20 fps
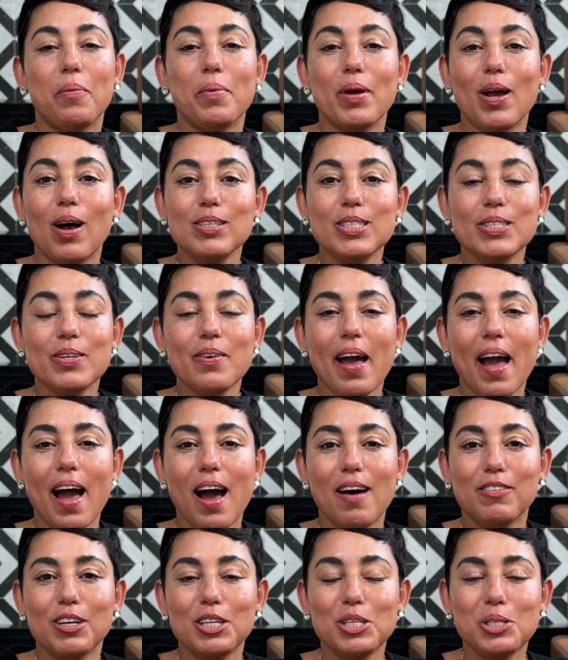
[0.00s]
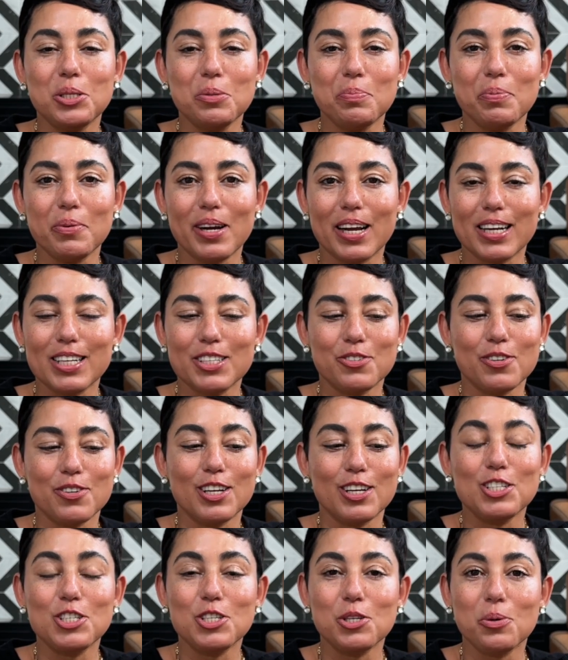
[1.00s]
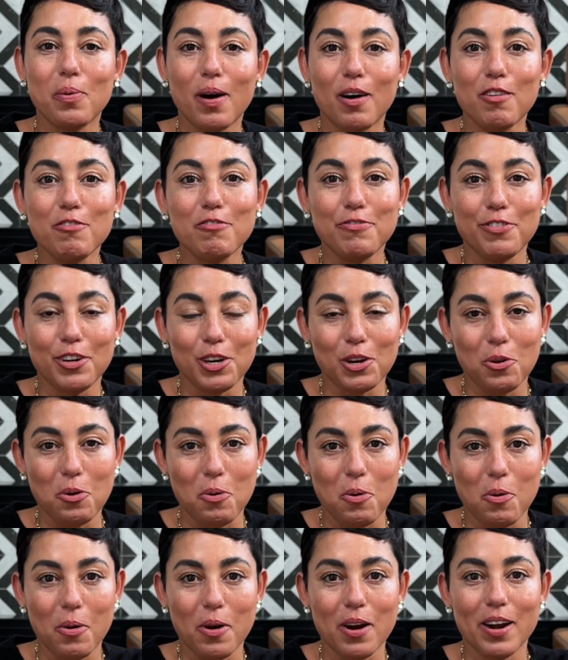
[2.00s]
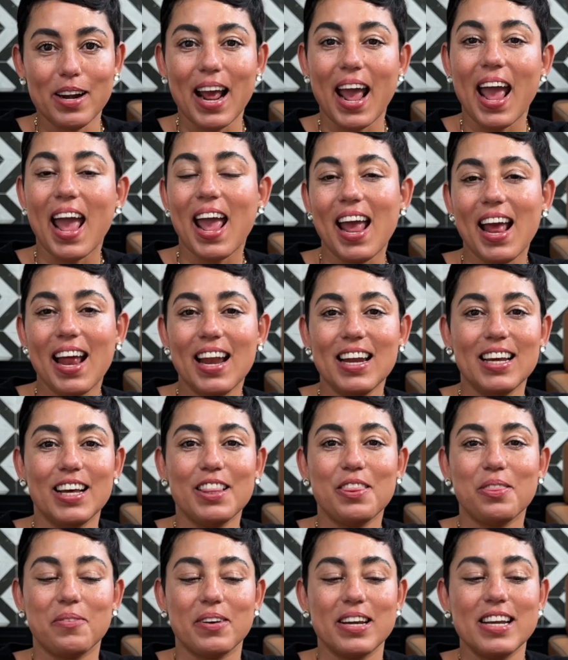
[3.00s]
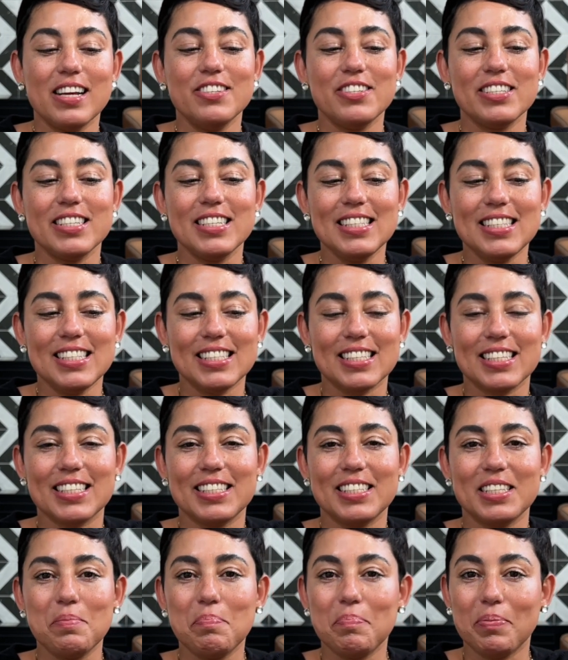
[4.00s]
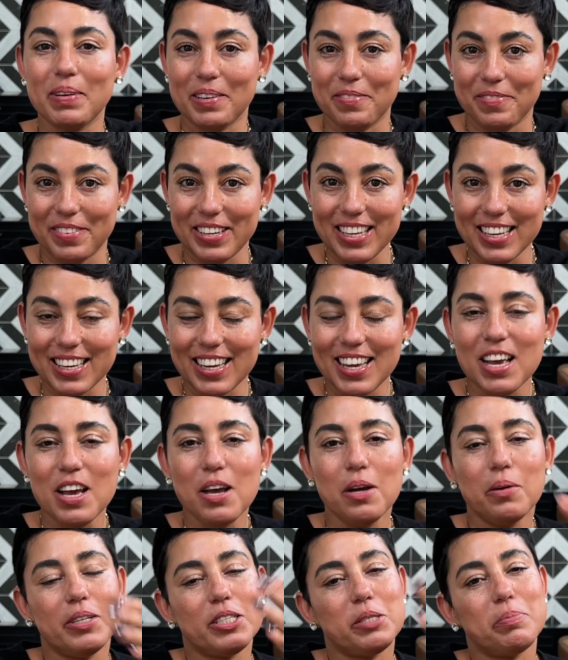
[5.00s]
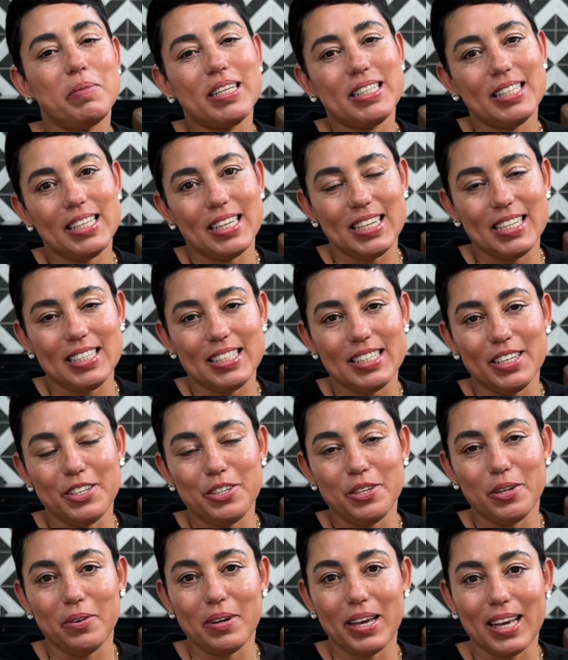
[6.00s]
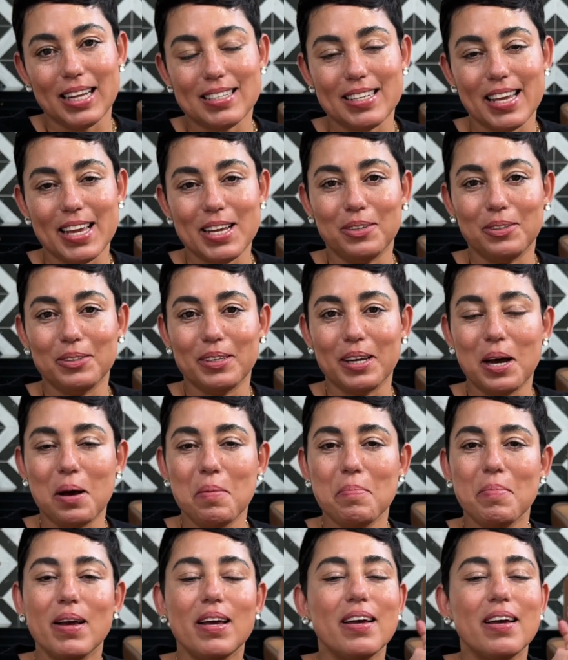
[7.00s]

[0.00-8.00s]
we also have a super extra 12-foot cord and a 360 pivot, which makes it easy and you don't get tangled up.